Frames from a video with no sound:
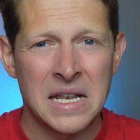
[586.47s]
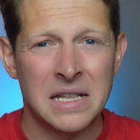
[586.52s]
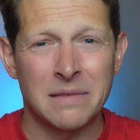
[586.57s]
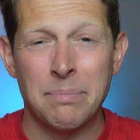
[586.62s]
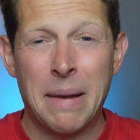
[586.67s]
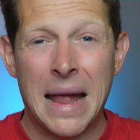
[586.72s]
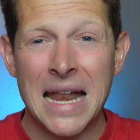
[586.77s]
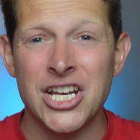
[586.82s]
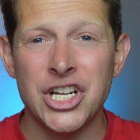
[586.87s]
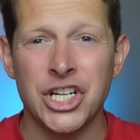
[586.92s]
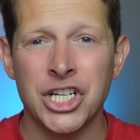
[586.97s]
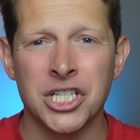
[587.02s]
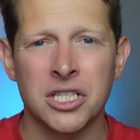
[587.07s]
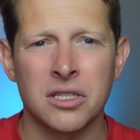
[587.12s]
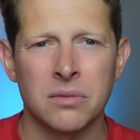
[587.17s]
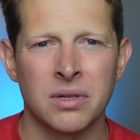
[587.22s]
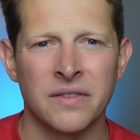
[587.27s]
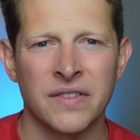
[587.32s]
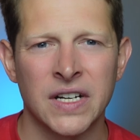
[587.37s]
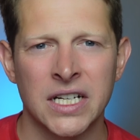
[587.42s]
pension to
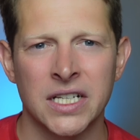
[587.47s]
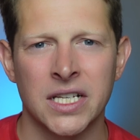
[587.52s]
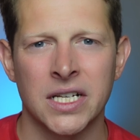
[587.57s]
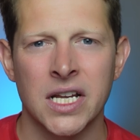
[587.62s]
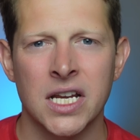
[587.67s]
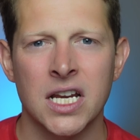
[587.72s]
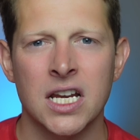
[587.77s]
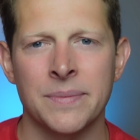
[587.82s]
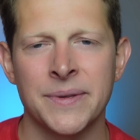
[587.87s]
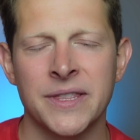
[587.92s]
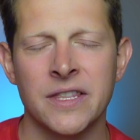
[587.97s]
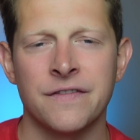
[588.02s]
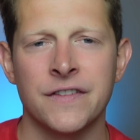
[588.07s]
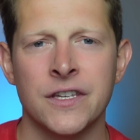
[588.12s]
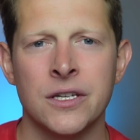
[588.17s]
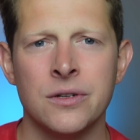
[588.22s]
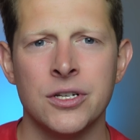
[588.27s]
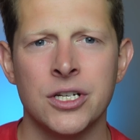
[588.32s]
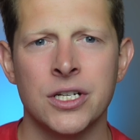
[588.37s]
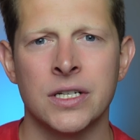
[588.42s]
provide an income in the
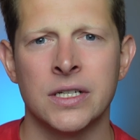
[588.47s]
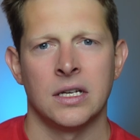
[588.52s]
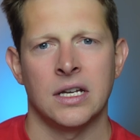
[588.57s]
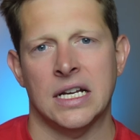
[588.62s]
future.